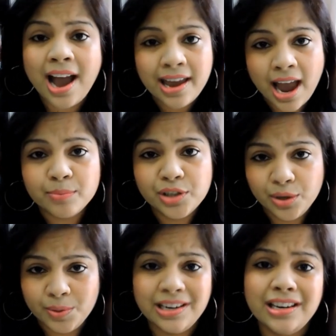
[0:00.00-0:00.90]
I
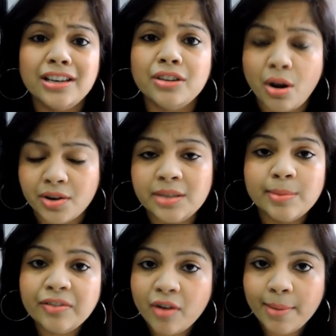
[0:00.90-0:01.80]
absolutely need
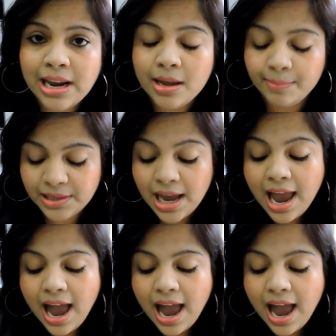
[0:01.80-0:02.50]
nourishment for my lips